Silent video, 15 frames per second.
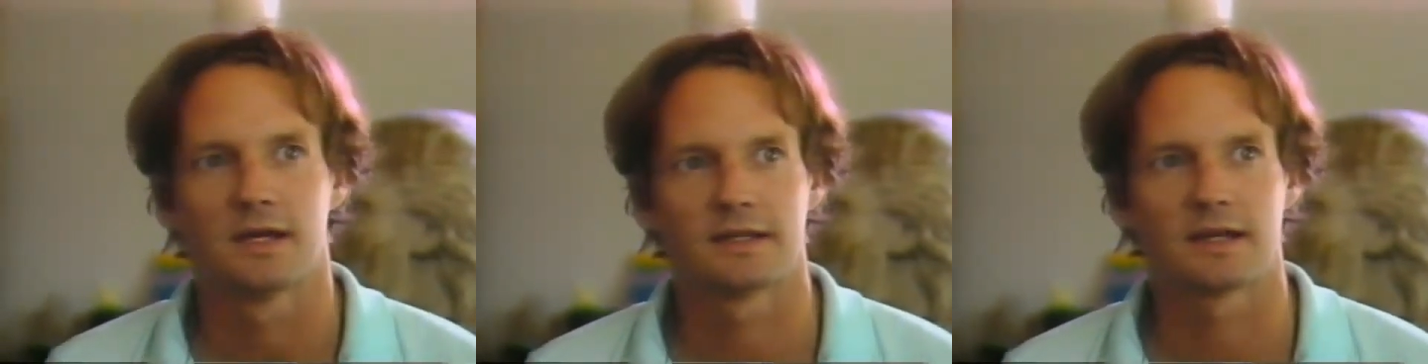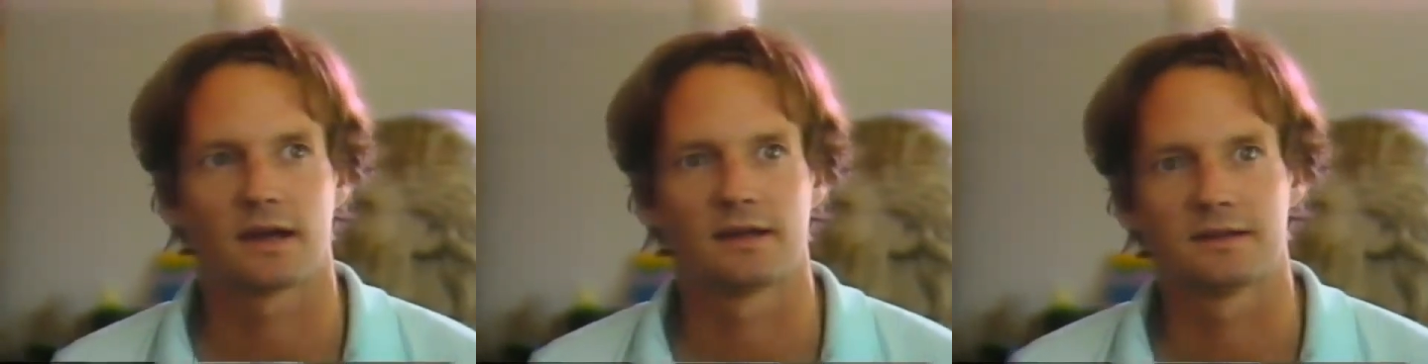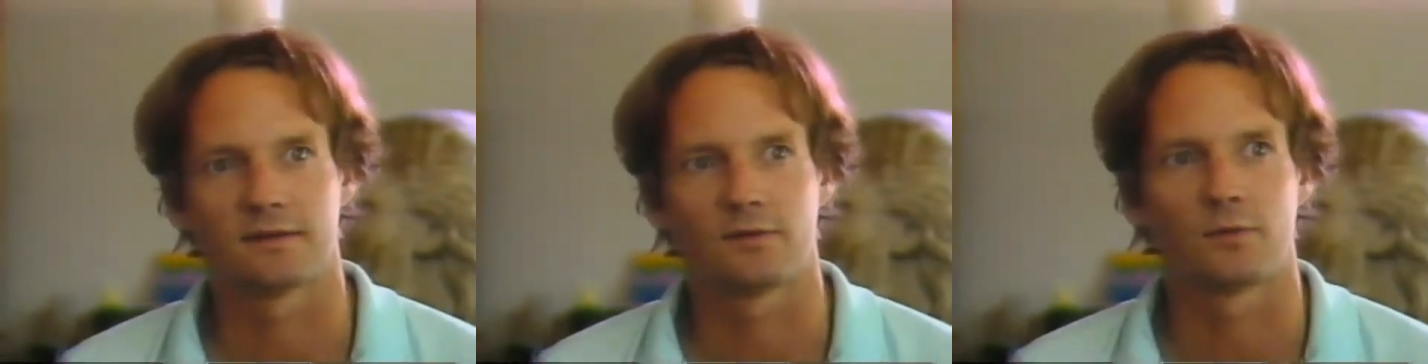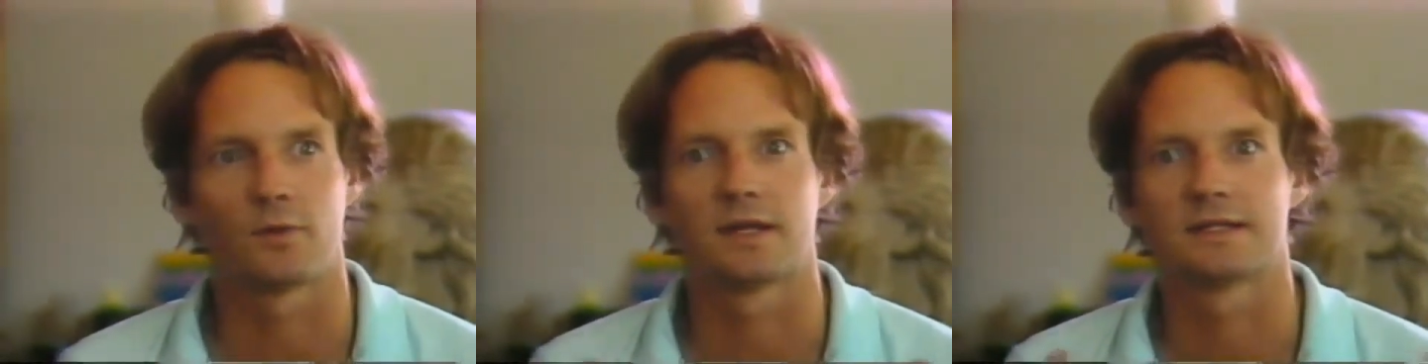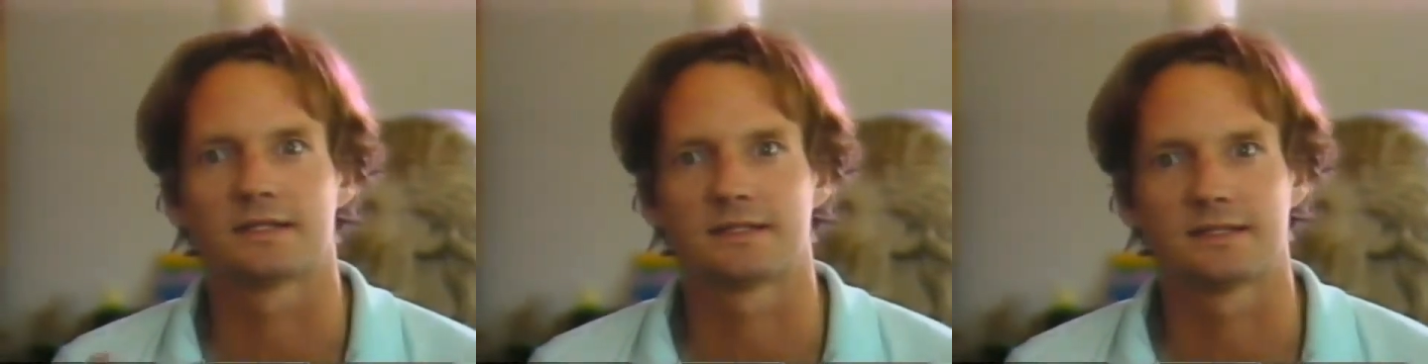the idea of
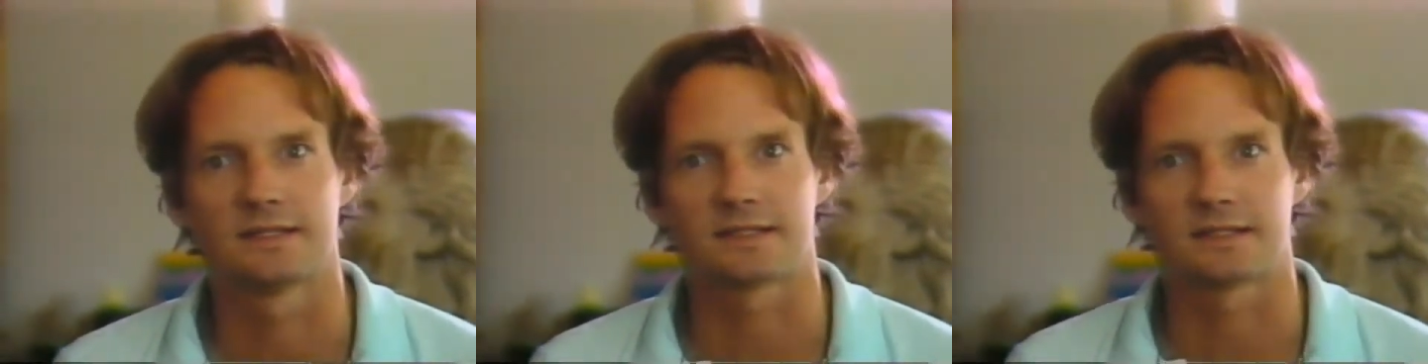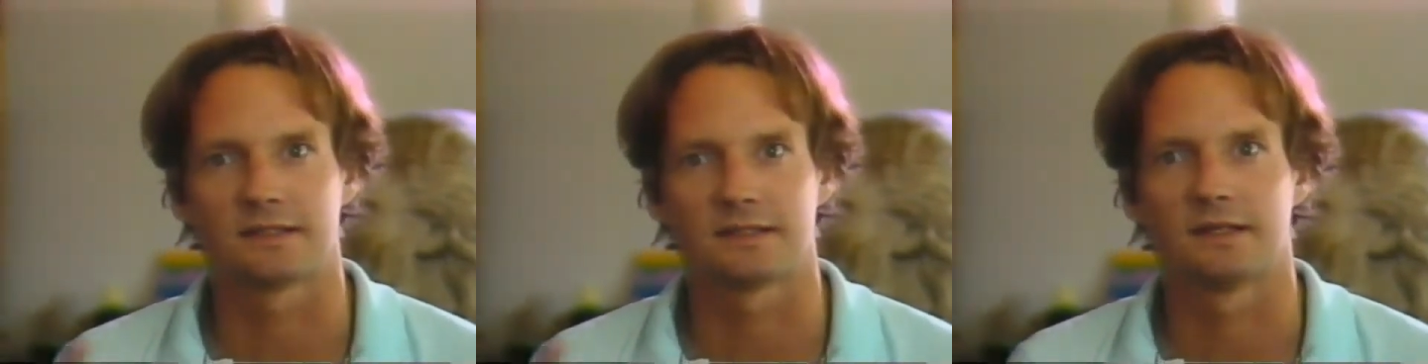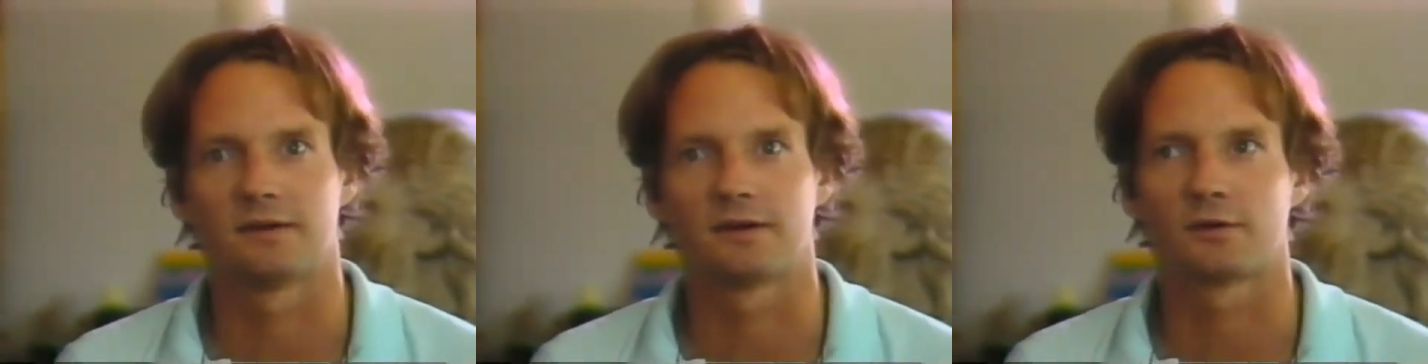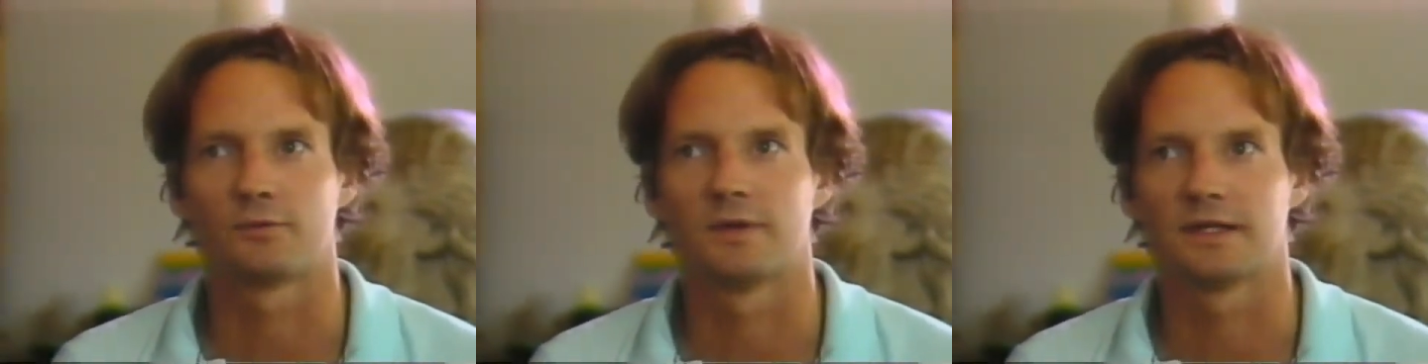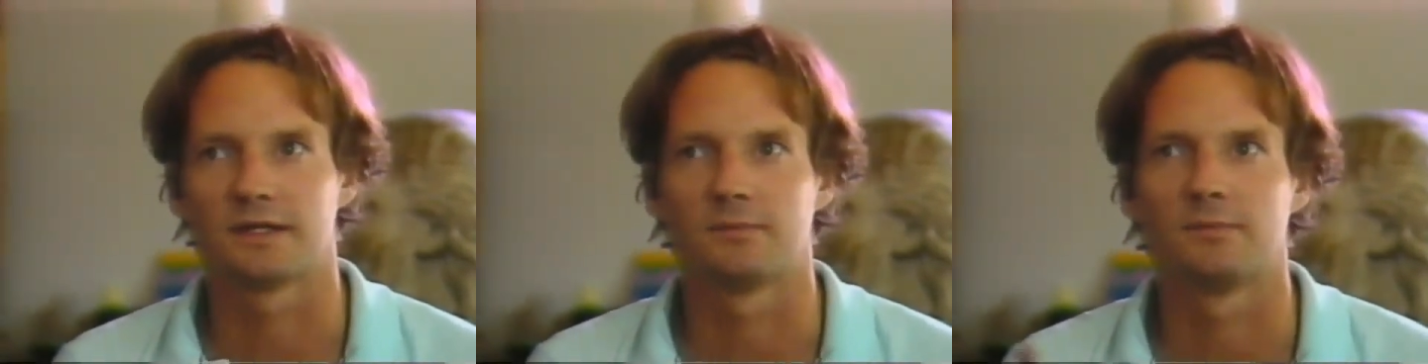what does this lyric
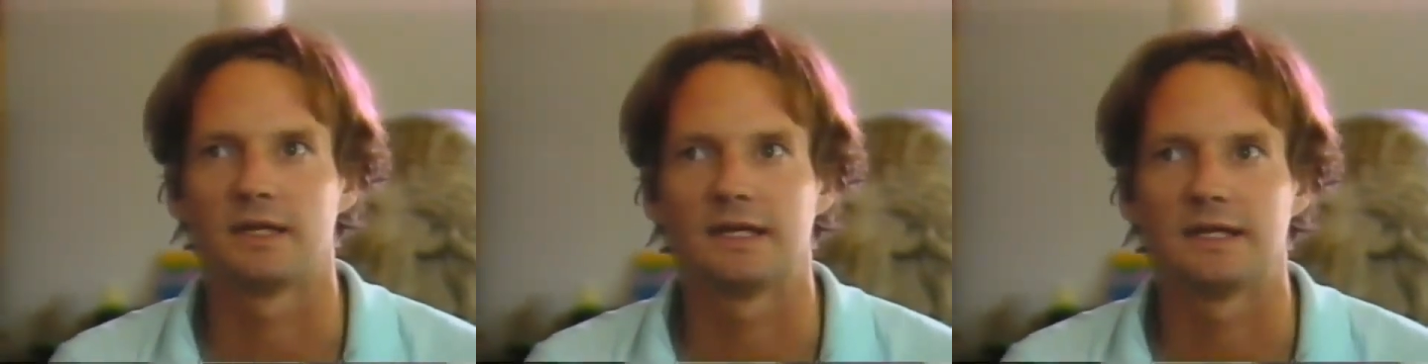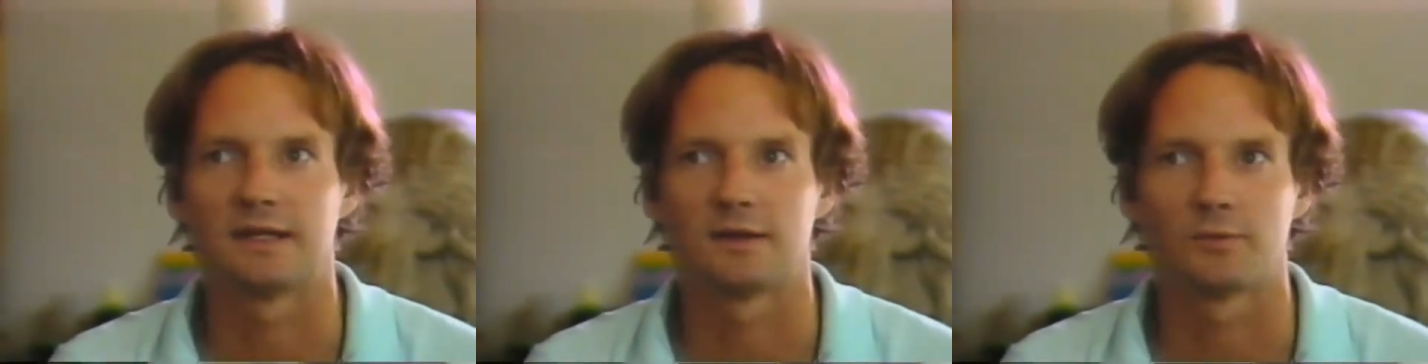really mean